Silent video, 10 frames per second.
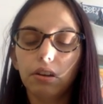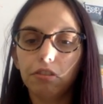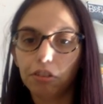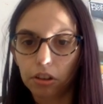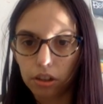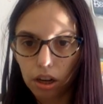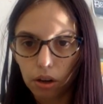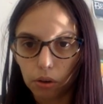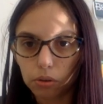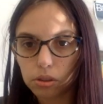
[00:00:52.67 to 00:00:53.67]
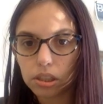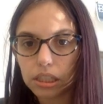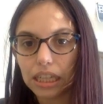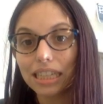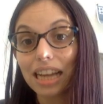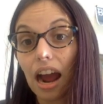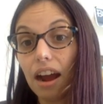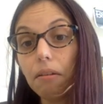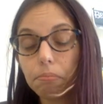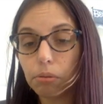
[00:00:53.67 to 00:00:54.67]
for notes is
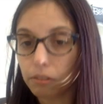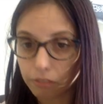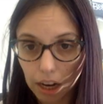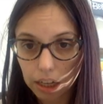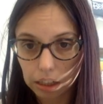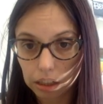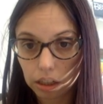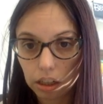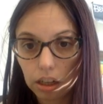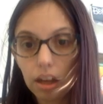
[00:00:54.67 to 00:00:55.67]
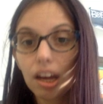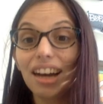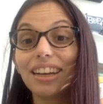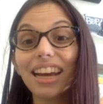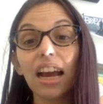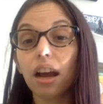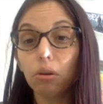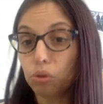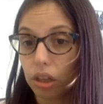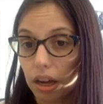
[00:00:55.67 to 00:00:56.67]
I've provided an
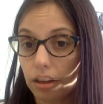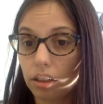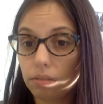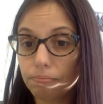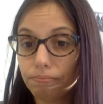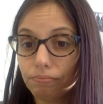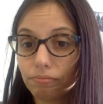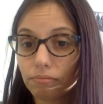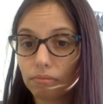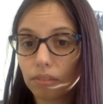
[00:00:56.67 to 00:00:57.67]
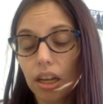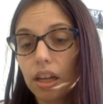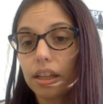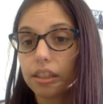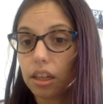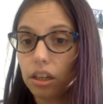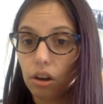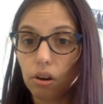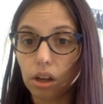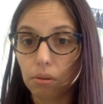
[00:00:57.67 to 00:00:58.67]
outline that's going to go
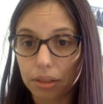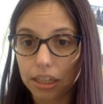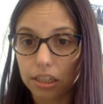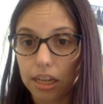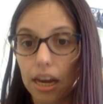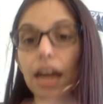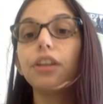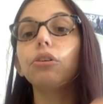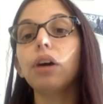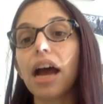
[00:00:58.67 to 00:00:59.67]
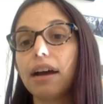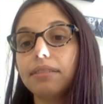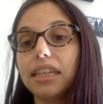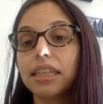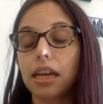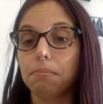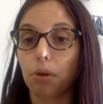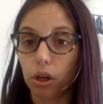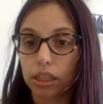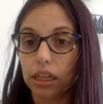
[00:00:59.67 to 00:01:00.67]
along with each set. And you'll have these in person